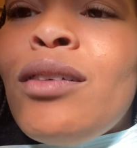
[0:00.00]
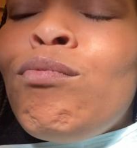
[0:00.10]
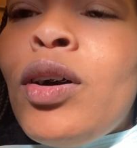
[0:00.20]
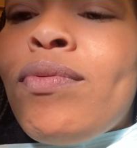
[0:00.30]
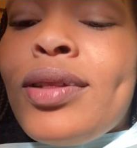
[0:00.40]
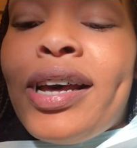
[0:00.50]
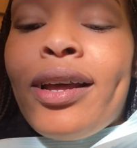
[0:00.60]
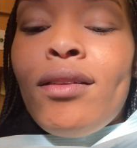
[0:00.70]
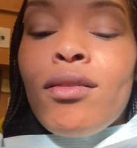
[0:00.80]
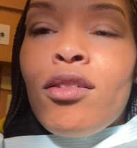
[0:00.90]
Both
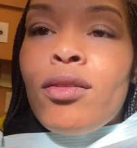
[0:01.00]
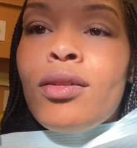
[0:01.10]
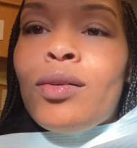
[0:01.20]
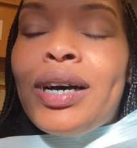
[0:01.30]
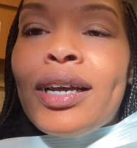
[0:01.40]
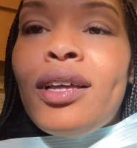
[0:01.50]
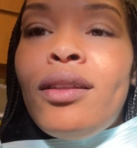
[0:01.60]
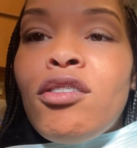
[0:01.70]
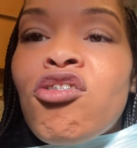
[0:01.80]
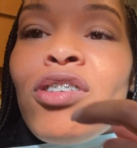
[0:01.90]
sides, just so I
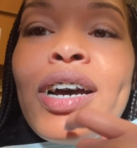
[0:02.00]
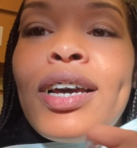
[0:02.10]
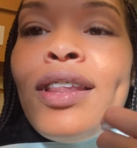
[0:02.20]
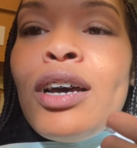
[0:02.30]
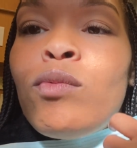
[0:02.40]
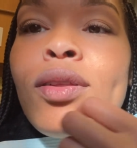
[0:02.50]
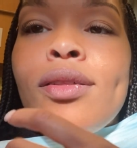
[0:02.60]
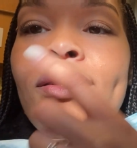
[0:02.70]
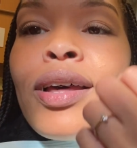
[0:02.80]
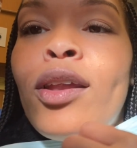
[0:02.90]
can try that one
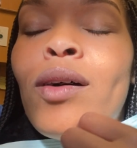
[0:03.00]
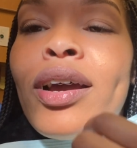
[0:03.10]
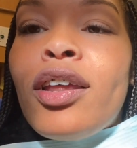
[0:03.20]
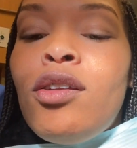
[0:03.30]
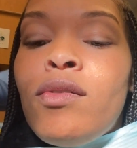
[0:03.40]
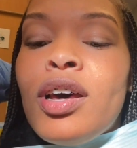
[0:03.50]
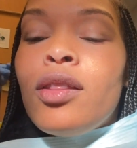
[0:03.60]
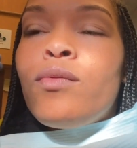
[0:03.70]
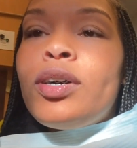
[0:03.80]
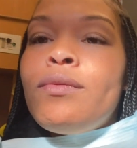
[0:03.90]
since I know I can do the other one.